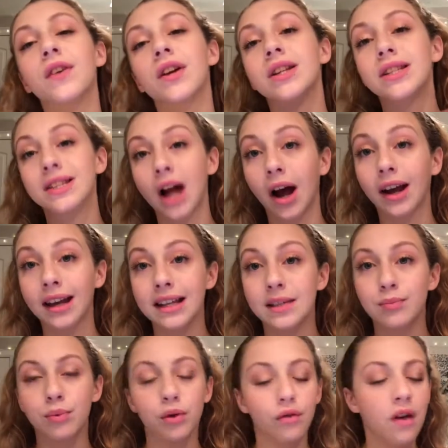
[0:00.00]
It's not kiss
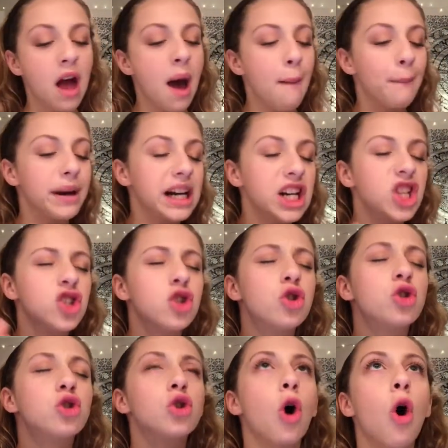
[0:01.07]
proof, but it is
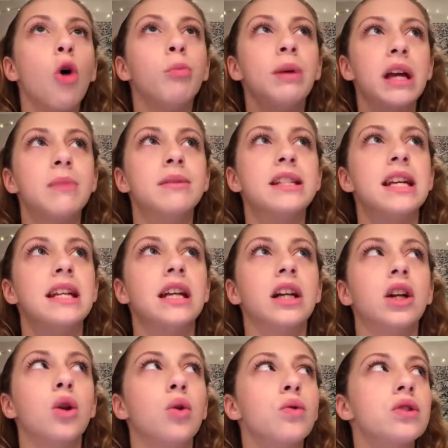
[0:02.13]
so pigmented. I
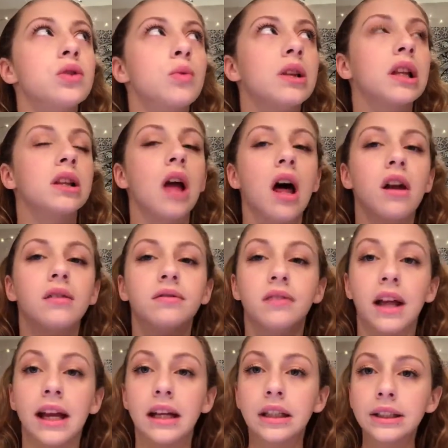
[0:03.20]
noticed with a lot of
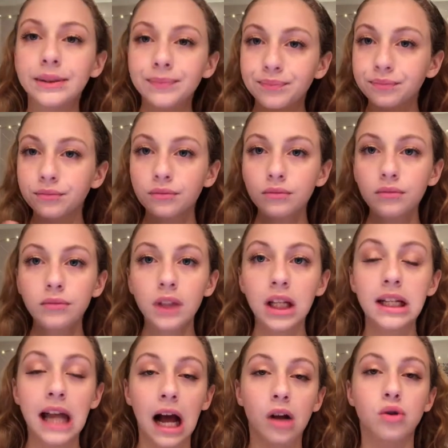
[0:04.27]
like
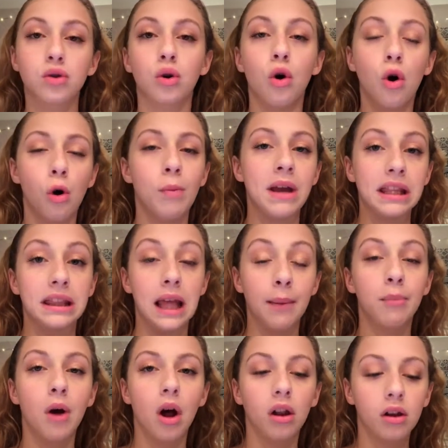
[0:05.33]
natural homemade
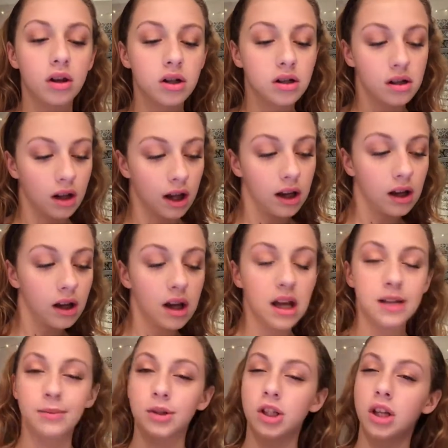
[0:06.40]
lip colors, like
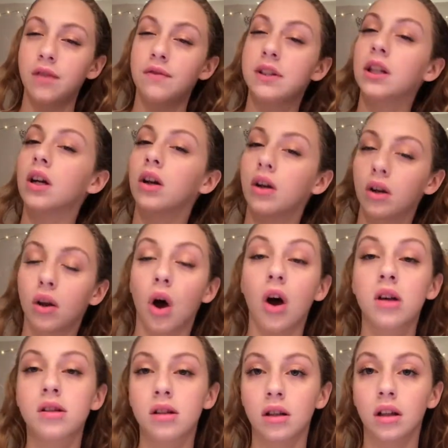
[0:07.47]
especially if it's like a
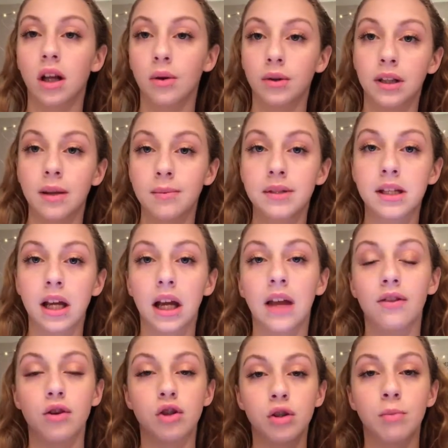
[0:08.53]
gloss or a liquid lipstick
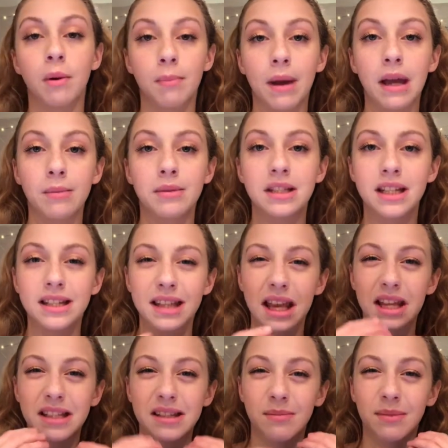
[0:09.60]
and they're super pigmented, they
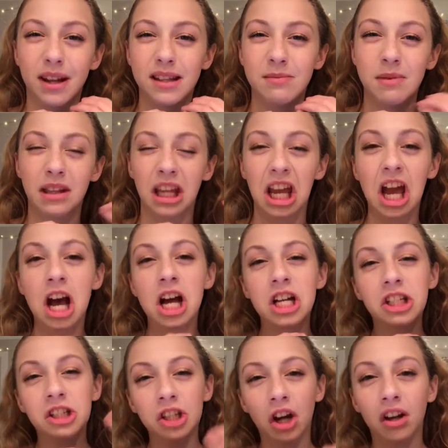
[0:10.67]
can sometimes be like
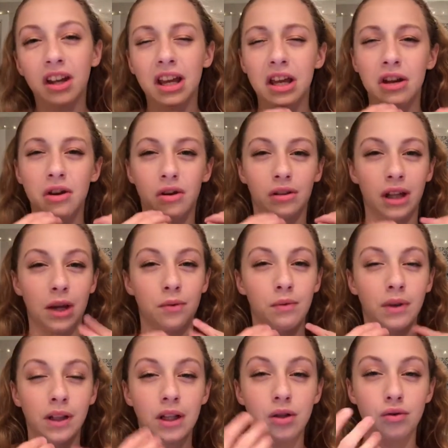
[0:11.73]
chunky or like
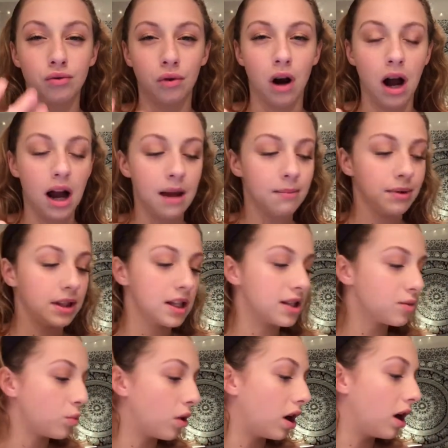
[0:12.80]
really dry, but
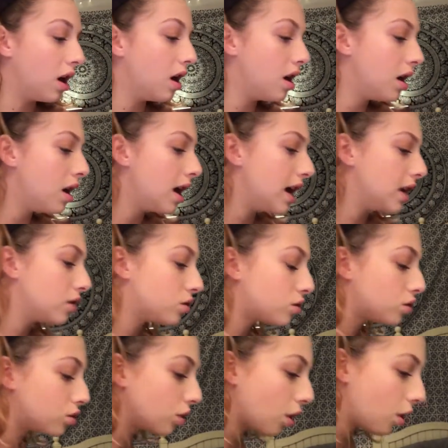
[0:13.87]
this one is
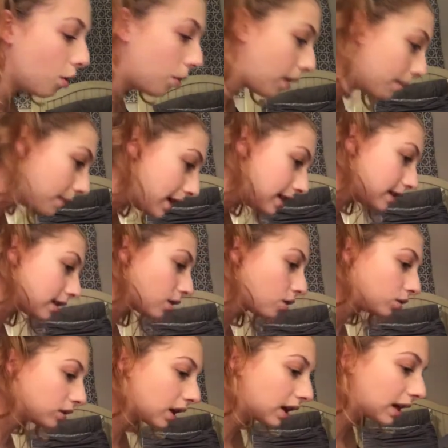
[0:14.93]
so amazing.
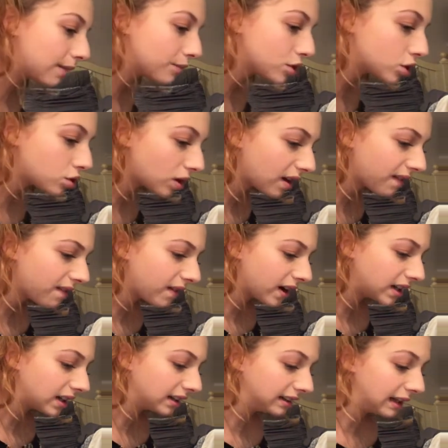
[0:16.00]
Hold on, I'm just trying to
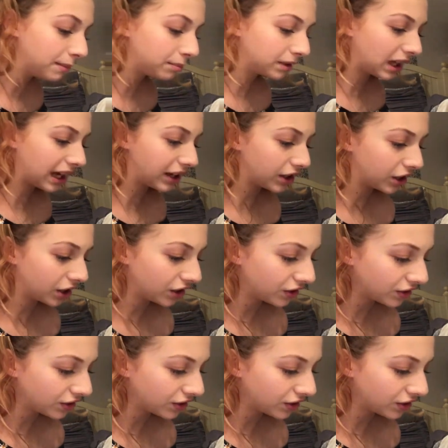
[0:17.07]
find a lip liner.